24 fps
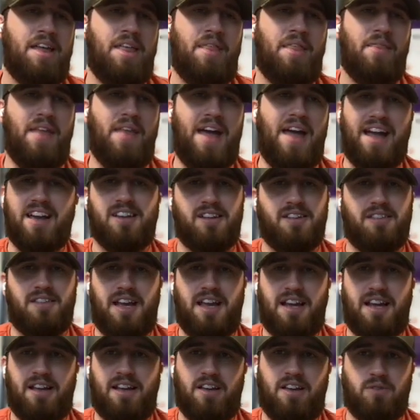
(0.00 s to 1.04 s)
that
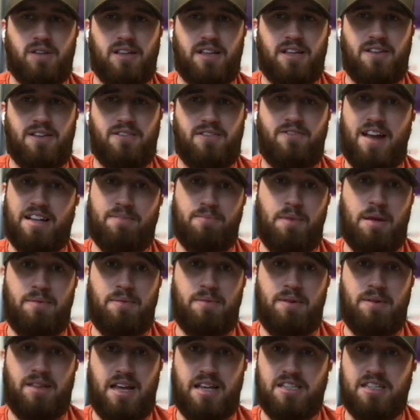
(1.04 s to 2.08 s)
can really affect maybe
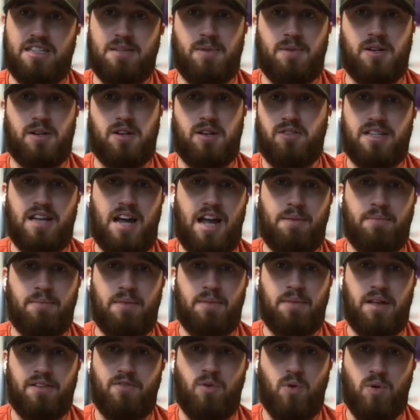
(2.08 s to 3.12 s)
the estimate or the
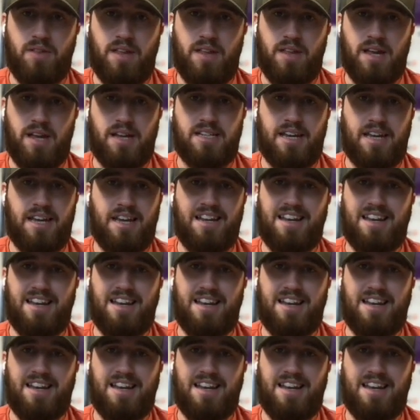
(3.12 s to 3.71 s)
timeline for that ticket.